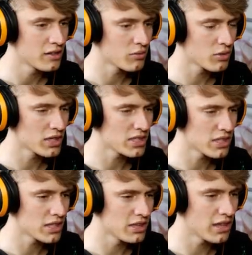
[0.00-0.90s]
What?
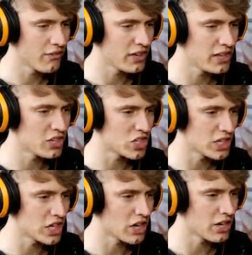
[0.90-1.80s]
Nothing in the chest.
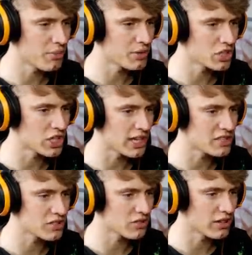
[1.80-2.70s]
You can't open the
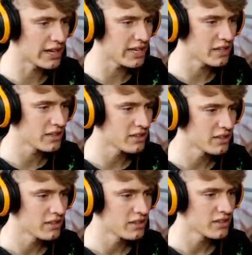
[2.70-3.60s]
chest. Alright.
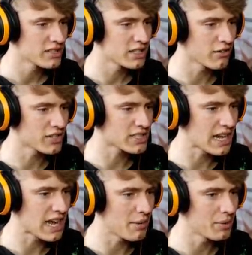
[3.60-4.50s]
Silver
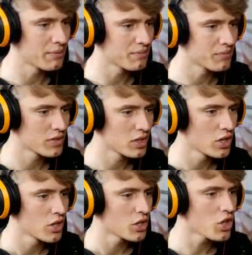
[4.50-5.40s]
slab.
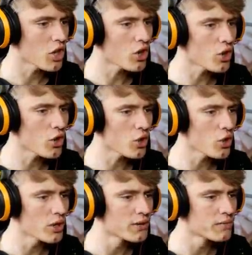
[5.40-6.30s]

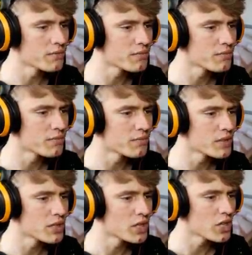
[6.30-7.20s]
Yoo-hoo!
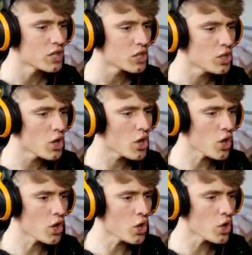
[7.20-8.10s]

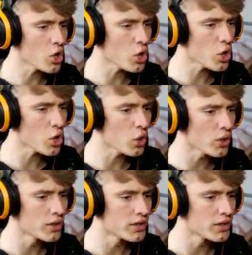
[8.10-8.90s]
Yoo-hoo!